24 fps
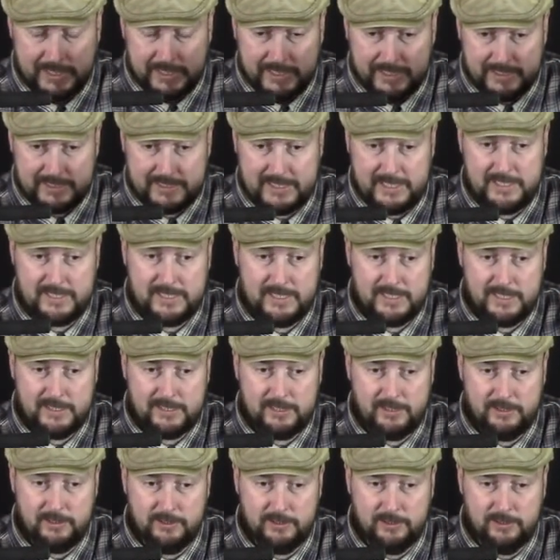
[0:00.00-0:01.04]
It's easy to
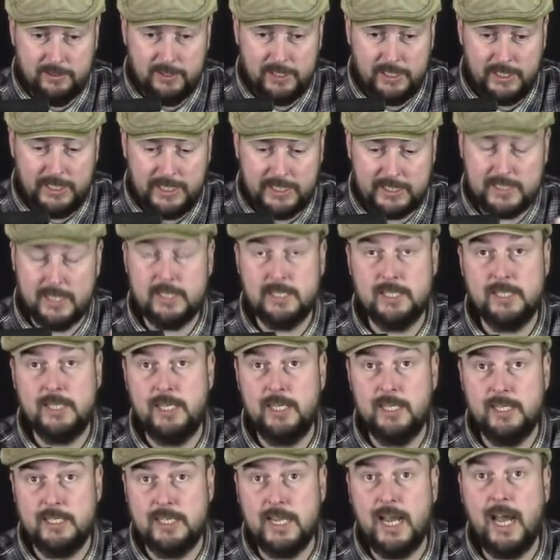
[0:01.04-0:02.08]
do. It doesn't
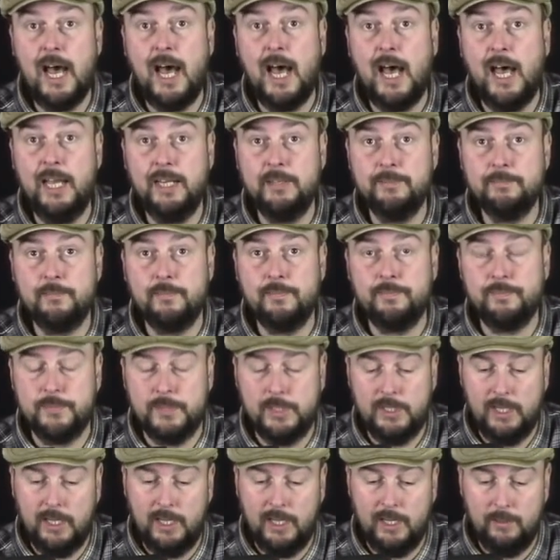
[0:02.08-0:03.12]
get as hot.
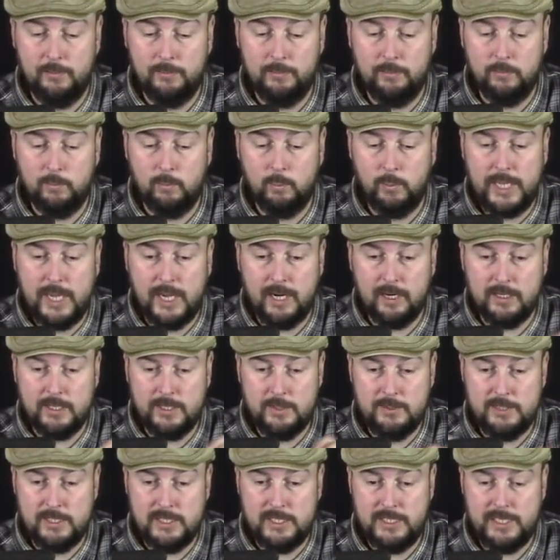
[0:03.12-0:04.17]
We are
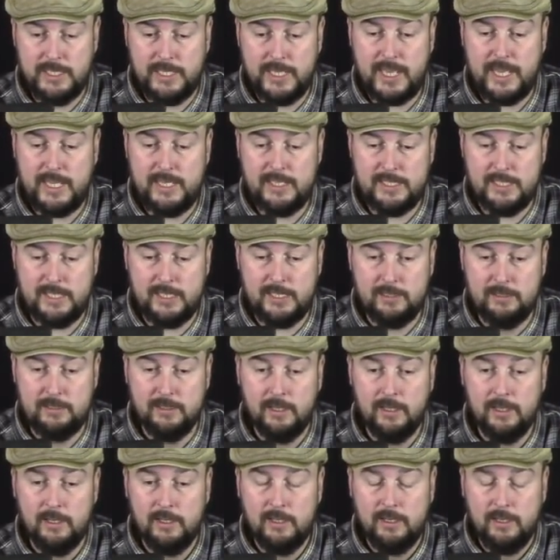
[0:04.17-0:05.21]
using the casing
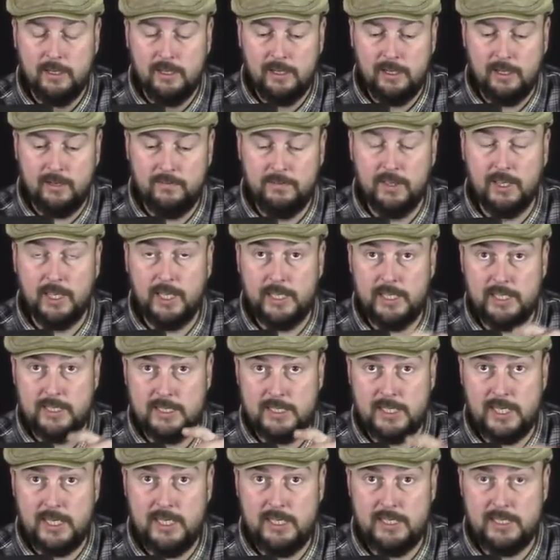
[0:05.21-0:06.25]
of the light as
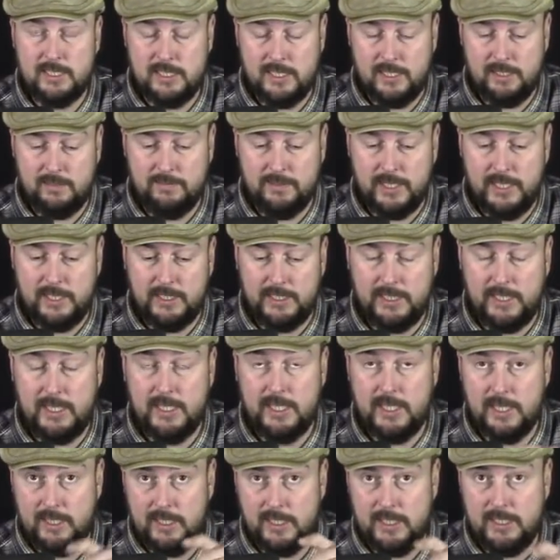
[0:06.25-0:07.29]
a heat sink for the LED.
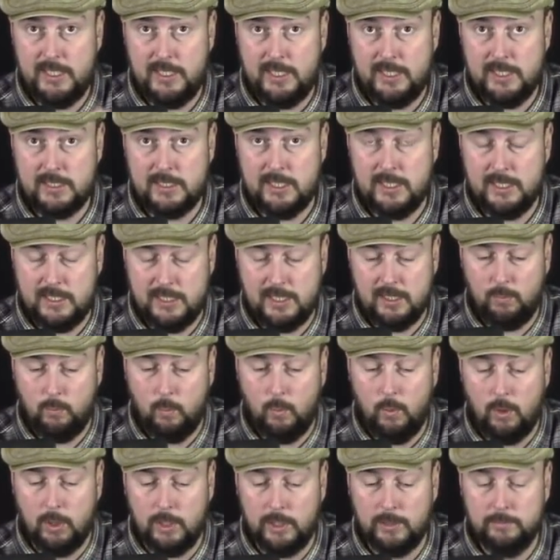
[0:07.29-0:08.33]
The LED does get
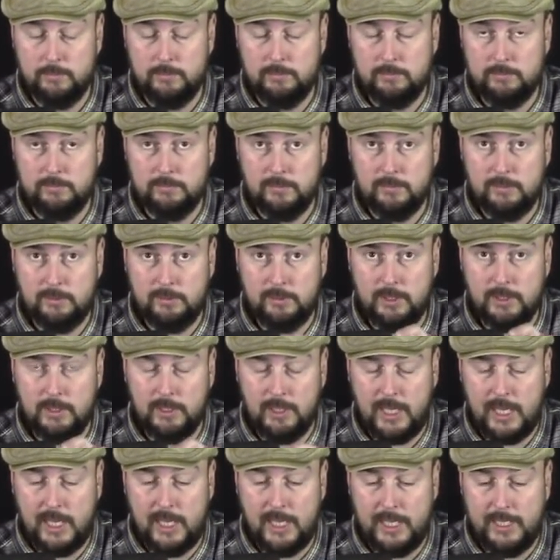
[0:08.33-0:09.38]
warm, a little
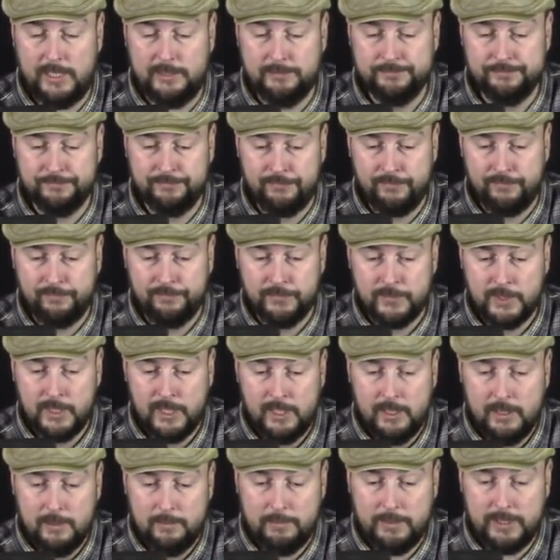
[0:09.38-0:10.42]
hot,
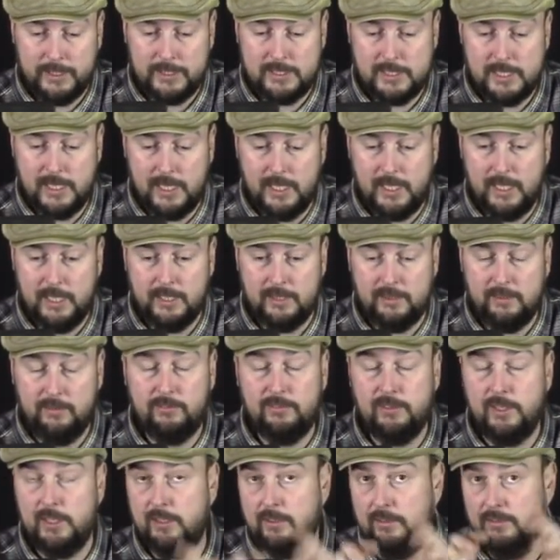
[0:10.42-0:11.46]
but
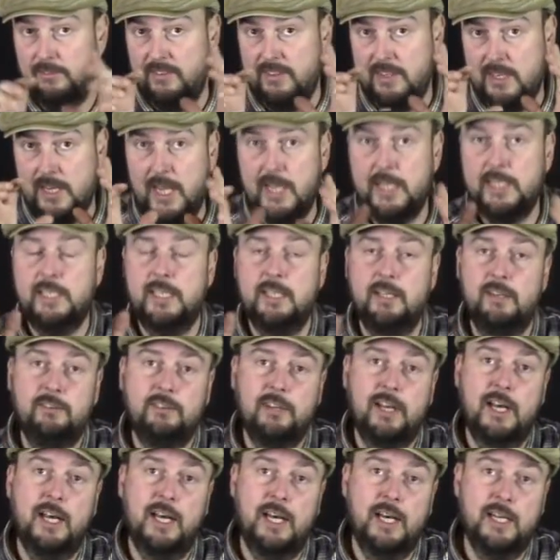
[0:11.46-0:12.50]
this thing does not get as
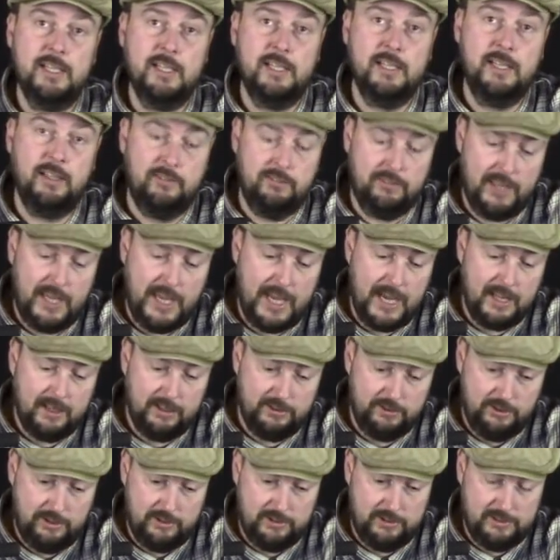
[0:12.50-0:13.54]
hot as the
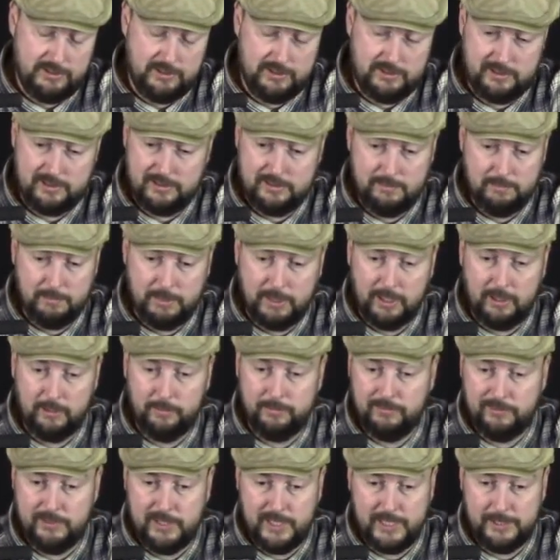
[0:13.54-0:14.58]
halogen
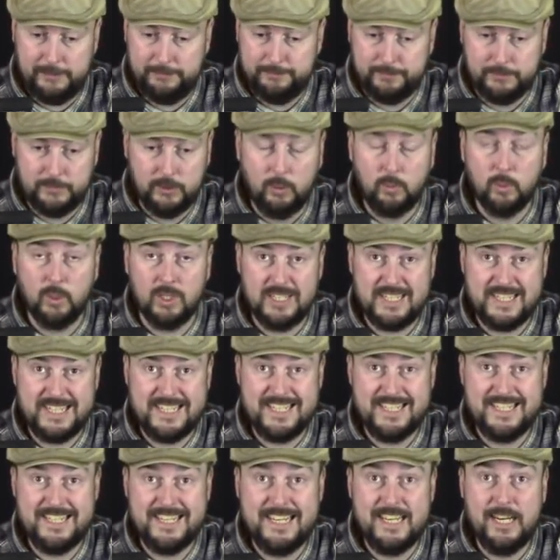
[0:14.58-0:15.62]
bulbs did. Nowhere
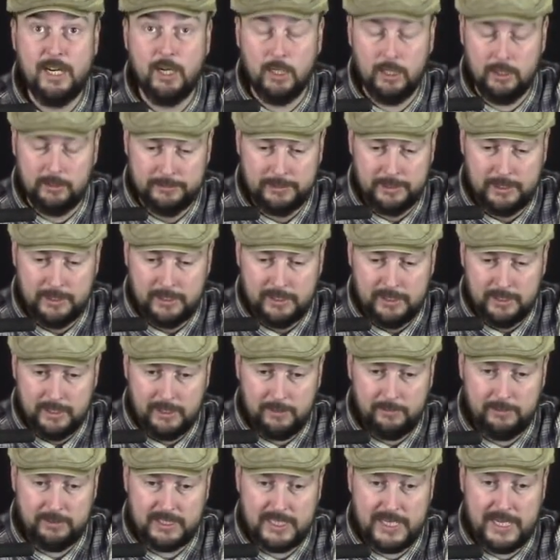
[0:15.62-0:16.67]
near.
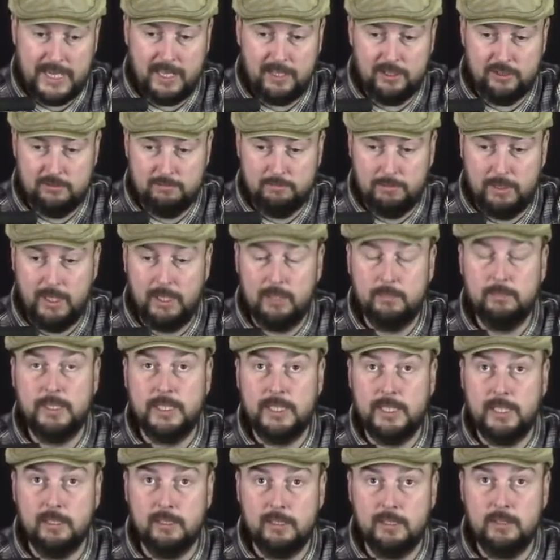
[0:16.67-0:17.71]
And with the halogen bulb
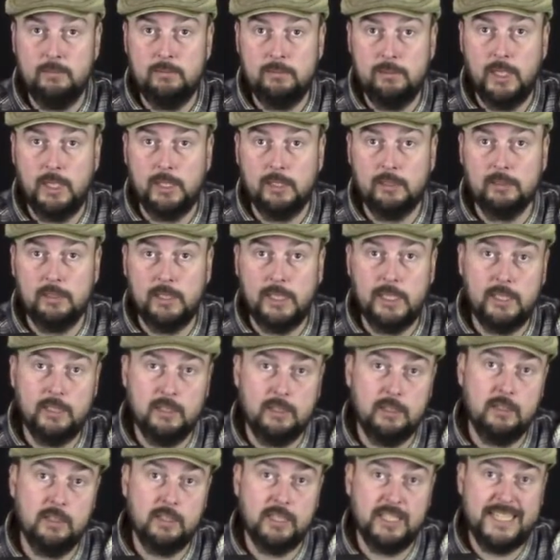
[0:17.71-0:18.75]
in here, you literally
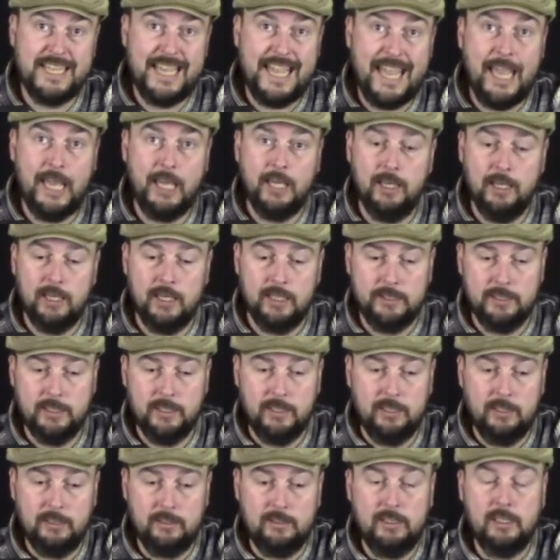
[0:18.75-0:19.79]
could cook an egg on
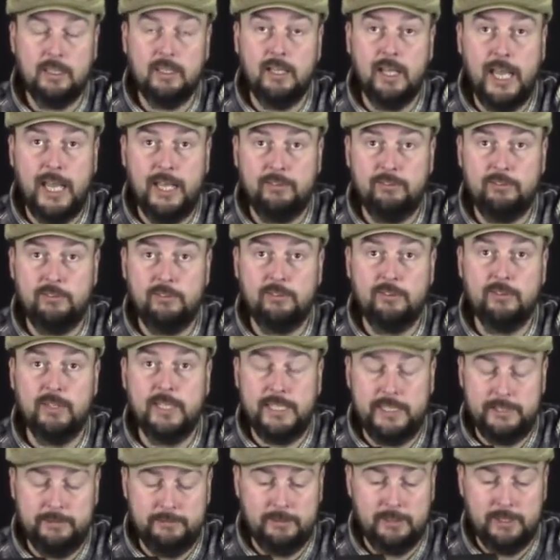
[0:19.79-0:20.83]
the glass
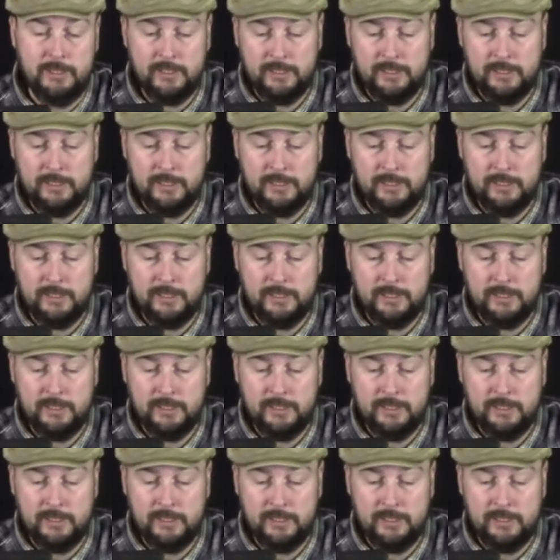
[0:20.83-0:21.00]
screen.